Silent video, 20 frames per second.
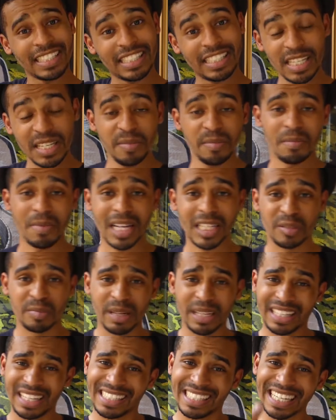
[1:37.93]
See, much
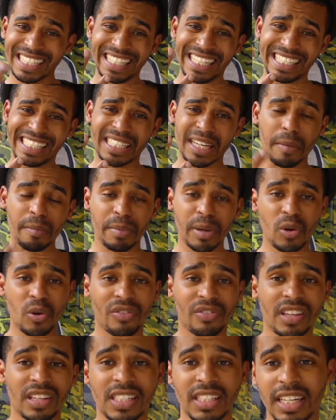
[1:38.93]
better. It's actually jumping
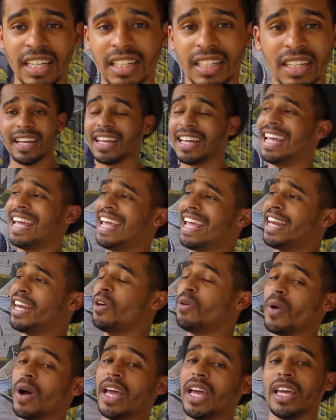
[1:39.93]
off the screen.
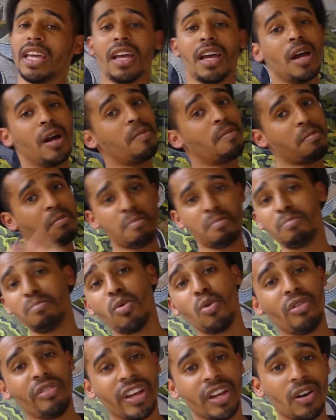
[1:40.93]
Anyway,
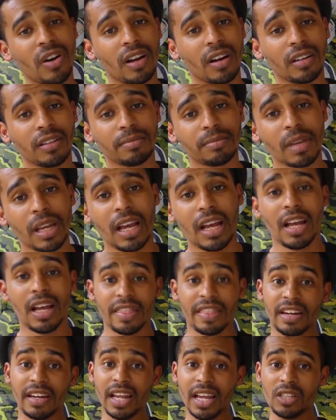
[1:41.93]
moving on.
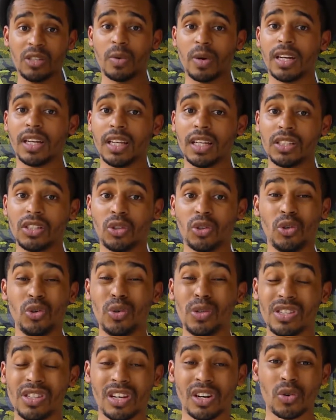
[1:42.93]
The next one is to
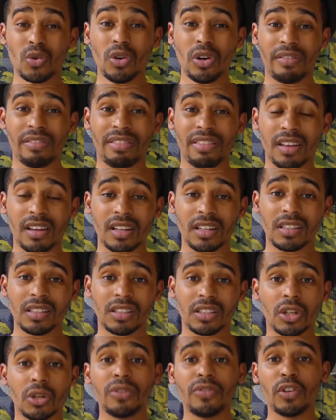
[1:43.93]
use the rule of thirds.
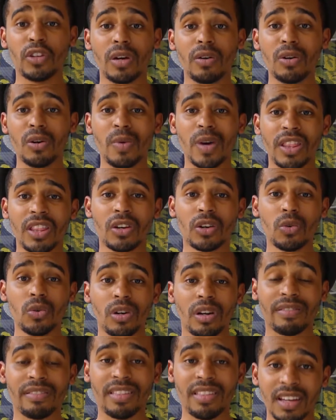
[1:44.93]
So if you don't know what the rule
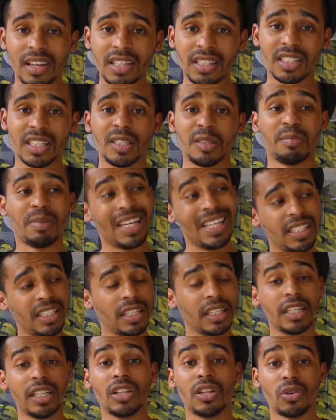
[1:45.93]
of thirds is,
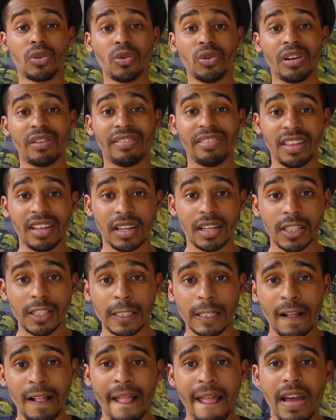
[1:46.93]
basically the rule of thirds
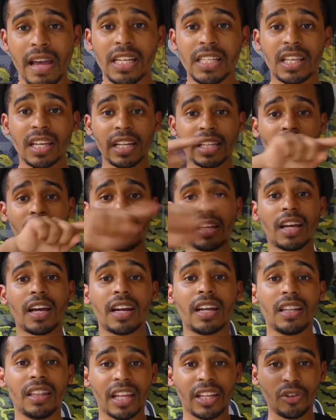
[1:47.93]
is the little
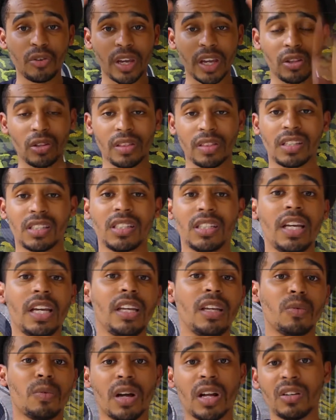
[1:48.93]
grid that you get on the
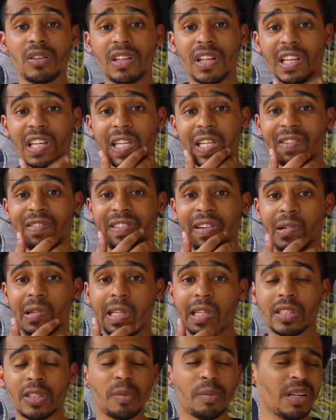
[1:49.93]
screen while you're taking a
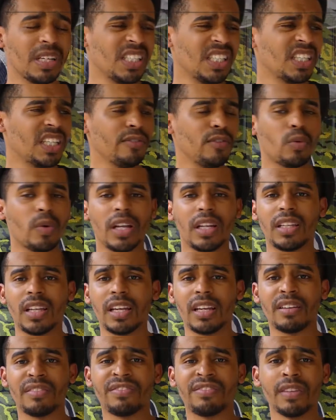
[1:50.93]
photo. So basically if you want to
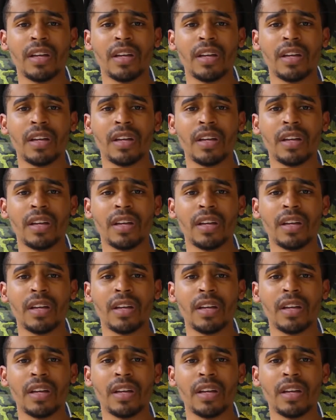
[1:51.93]
take a